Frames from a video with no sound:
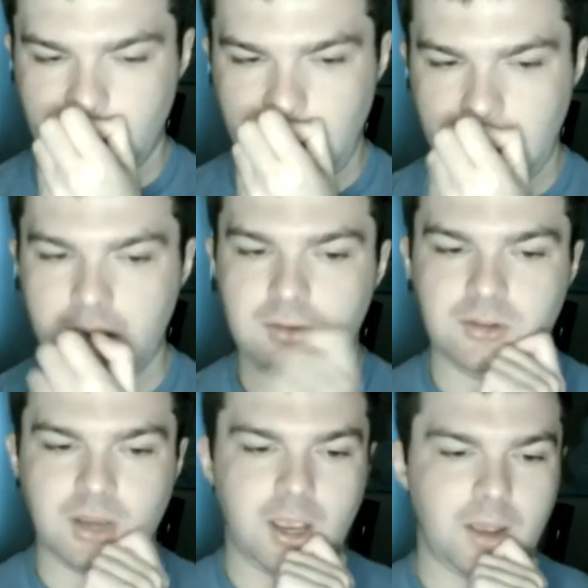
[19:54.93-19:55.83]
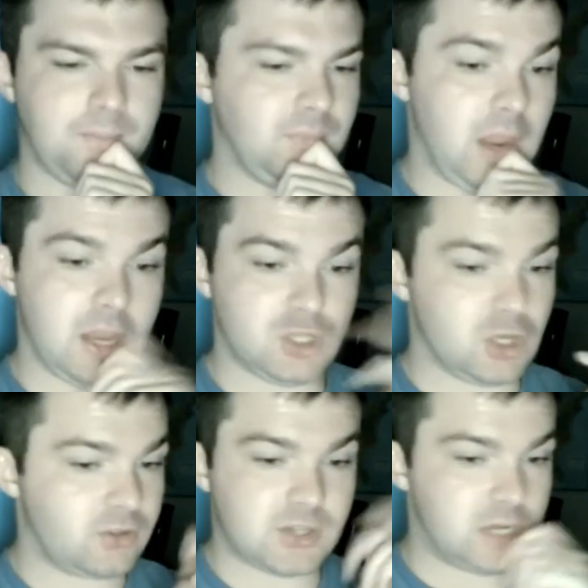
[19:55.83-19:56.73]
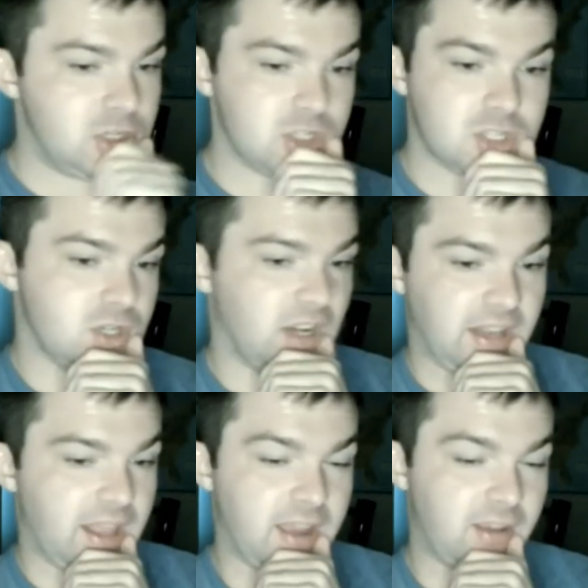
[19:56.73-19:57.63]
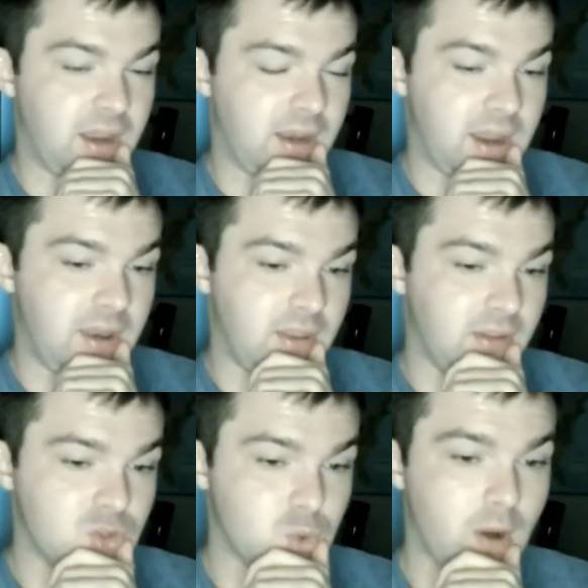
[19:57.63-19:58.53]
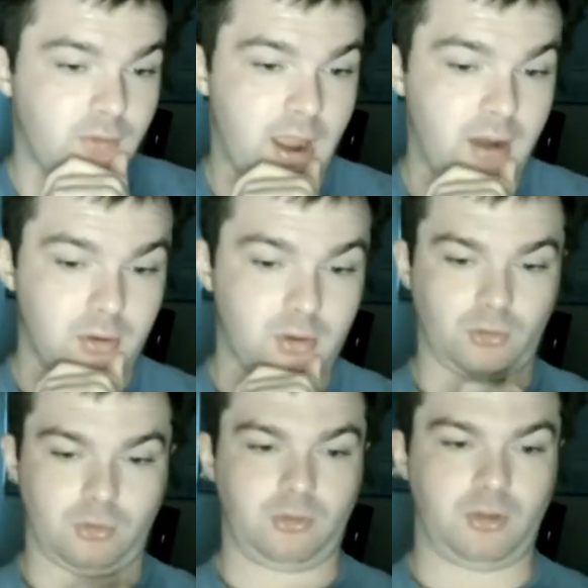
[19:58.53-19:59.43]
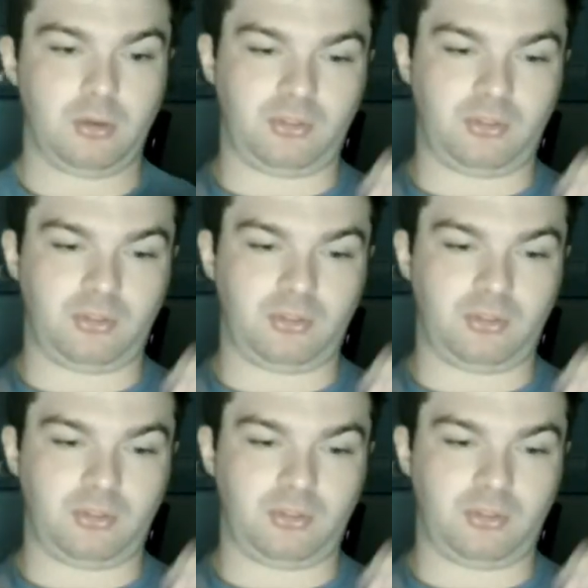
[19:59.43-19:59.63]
And in the 12 hours or so